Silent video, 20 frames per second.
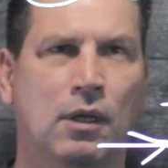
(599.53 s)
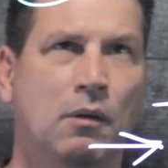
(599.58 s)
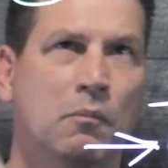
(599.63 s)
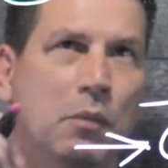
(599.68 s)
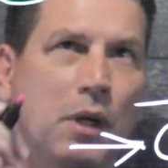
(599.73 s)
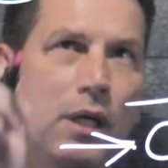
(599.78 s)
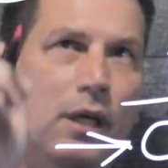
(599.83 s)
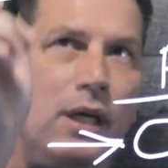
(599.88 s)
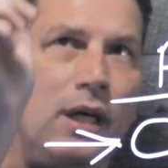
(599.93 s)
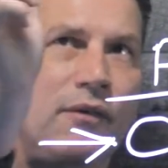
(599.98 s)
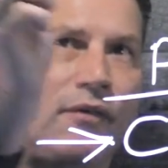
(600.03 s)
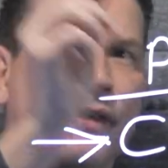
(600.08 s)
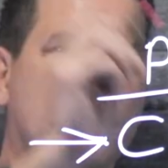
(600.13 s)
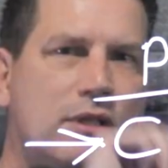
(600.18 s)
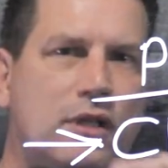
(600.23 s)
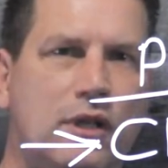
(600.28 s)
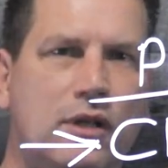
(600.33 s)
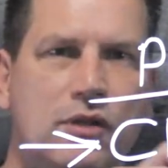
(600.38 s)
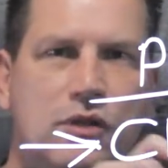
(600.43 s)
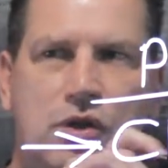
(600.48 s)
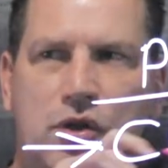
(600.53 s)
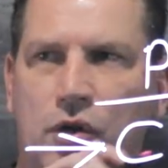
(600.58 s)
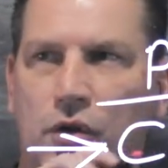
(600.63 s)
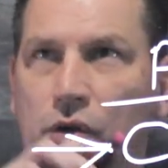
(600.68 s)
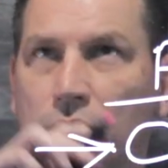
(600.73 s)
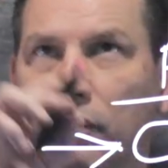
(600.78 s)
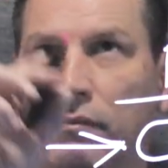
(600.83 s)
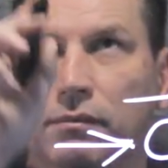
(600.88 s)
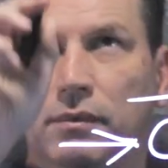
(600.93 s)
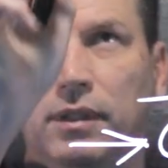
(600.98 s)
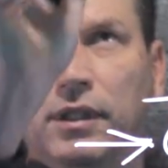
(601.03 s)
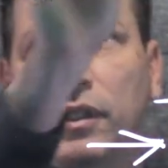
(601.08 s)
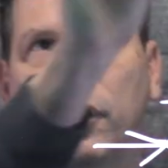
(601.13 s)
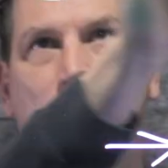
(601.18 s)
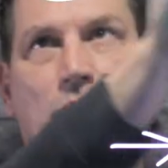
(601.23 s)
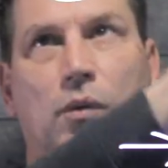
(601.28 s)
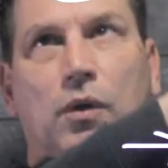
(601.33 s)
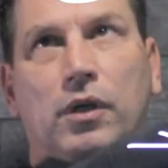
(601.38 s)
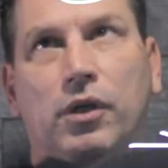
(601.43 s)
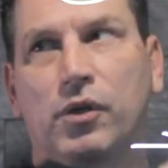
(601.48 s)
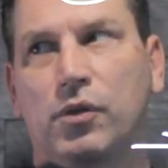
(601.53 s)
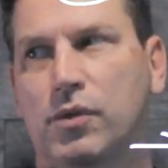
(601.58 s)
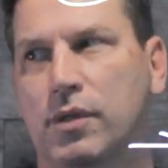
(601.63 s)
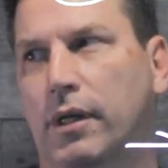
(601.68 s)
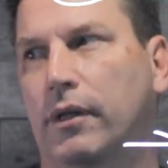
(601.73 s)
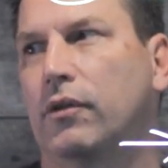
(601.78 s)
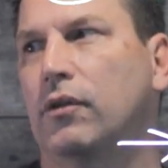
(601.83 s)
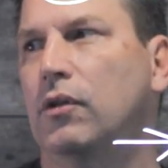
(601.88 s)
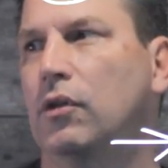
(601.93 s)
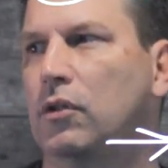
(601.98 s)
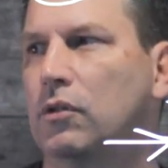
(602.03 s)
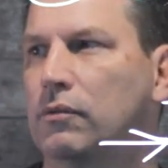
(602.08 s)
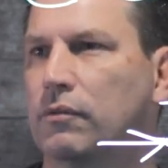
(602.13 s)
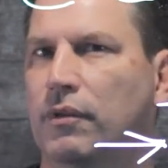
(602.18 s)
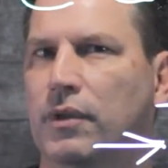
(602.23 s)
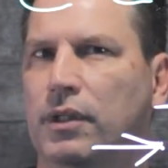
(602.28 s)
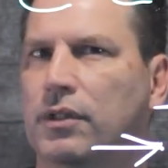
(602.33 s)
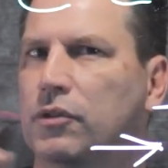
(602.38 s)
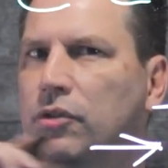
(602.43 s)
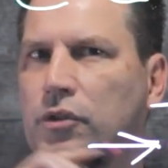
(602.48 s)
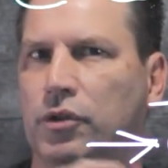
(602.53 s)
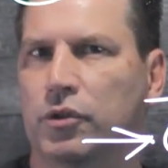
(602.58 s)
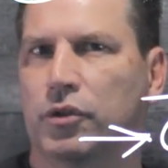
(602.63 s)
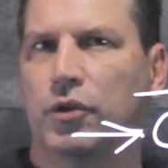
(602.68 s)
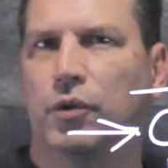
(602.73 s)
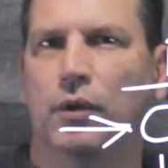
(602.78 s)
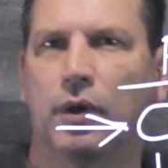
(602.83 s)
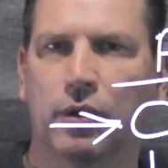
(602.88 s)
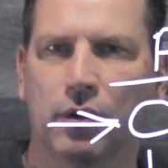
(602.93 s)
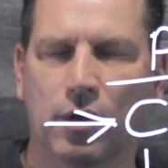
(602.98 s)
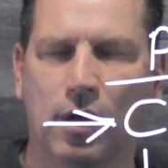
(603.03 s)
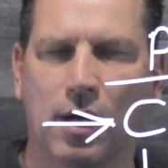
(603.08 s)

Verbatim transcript: But if it's a concern that you don't want to use ethanol, these are your two other